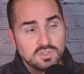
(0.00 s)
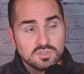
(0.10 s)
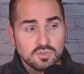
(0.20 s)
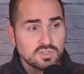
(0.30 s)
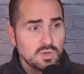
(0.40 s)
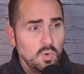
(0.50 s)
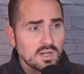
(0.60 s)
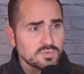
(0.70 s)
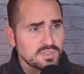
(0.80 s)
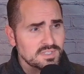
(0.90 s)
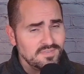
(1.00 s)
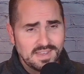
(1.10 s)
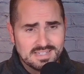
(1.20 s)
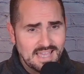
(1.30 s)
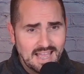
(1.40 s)
13 watts, which is
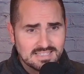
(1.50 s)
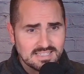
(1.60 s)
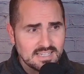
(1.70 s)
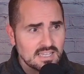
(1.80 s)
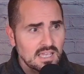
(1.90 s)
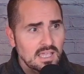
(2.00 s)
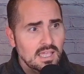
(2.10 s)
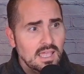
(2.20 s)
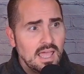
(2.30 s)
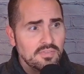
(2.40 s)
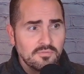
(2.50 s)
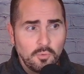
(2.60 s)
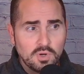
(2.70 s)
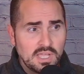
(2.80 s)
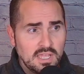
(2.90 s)
fantastic. And the
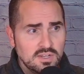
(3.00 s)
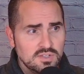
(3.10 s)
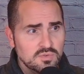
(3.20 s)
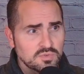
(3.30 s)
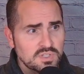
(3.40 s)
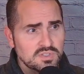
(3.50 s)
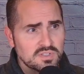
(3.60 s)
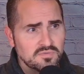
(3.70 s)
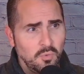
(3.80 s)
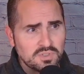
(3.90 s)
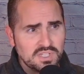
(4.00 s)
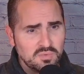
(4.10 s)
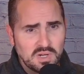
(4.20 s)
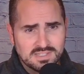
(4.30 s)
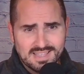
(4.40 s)
4080 only uses 14
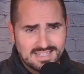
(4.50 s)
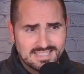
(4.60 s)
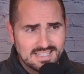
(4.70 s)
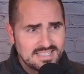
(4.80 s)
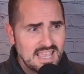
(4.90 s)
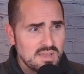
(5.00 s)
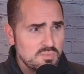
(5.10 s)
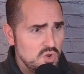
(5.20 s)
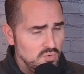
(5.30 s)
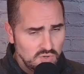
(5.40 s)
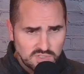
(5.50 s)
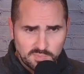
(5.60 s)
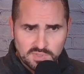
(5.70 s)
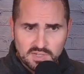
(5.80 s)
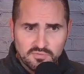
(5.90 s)
watts. That's the same. No noticeable
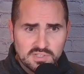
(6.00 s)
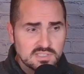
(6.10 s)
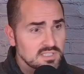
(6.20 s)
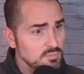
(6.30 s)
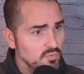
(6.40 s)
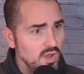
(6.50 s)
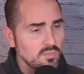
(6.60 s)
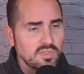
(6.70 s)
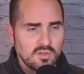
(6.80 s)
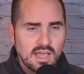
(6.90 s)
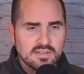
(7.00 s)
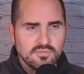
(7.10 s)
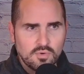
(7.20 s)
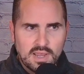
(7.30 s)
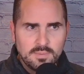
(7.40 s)
difference. Let's move on with our life,
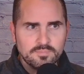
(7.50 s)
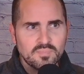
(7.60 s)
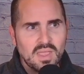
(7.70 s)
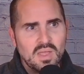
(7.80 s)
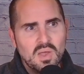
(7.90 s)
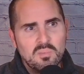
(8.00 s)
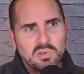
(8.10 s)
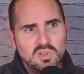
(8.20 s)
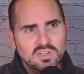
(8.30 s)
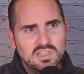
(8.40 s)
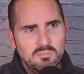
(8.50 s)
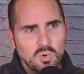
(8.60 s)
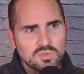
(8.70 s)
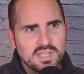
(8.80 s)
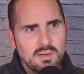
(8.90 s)
right? But look at the
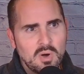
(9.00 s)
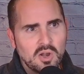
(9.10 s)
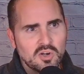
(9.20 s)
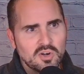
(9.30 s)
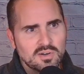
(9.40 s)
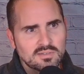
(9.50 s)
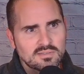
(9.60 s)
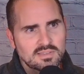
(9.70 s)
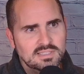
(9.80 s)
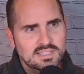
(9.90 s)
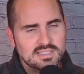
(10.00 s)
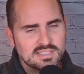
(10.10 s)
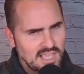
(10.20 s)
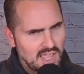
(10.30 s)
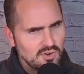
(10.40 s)
multi-monitor. This is
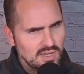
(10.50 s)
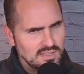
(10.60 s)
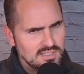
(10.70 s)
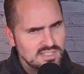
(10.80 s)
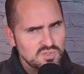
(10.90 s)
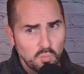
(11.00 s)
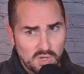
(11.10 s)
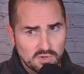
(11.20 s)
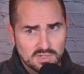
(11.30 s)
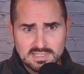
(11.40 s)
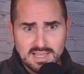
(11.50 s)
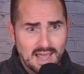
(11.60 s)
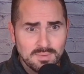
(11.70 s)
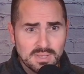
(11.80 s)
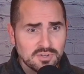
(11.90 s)
scary. This is weird. It's got
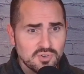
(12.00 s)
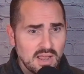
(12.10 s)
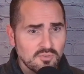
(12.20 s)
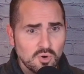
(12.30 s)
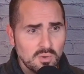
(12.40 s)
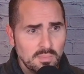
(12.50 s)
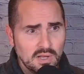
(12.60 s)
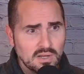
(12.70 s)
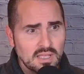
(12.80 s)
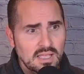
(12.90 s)
to be a driver or a bug.